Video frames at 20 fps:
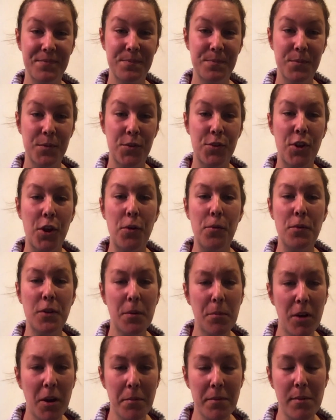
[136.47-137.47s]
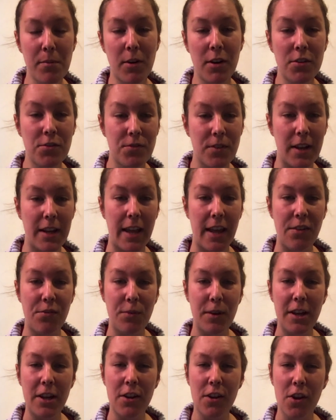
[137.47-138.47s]
So you might be wondering, if
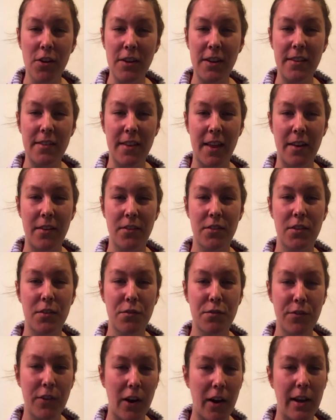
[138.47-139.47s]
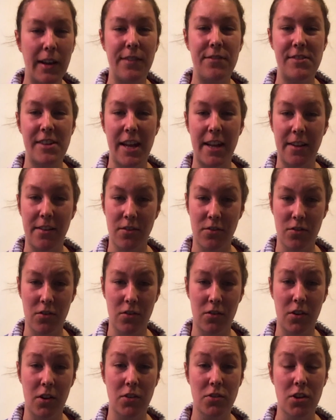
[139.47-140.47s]
we can only sense the 5 tastes on
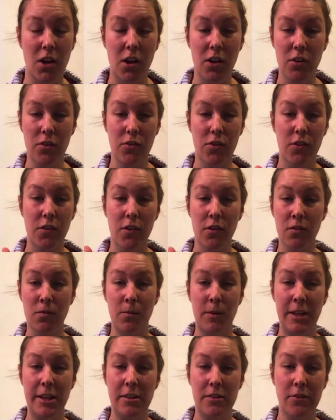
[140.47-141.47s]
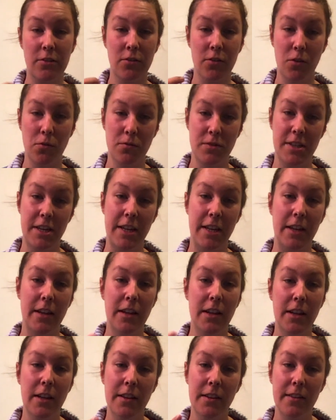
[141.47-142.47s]
our tongue, so the sweet, salty,
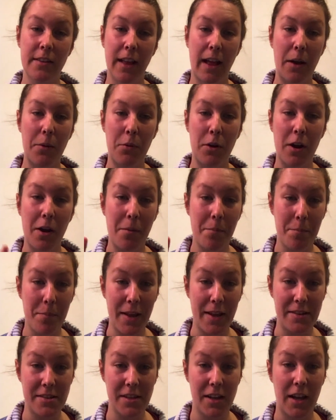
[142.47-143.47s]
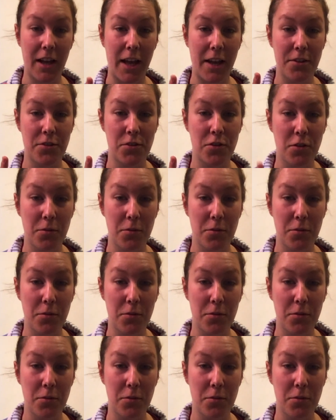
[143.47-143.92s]
sour, bitter and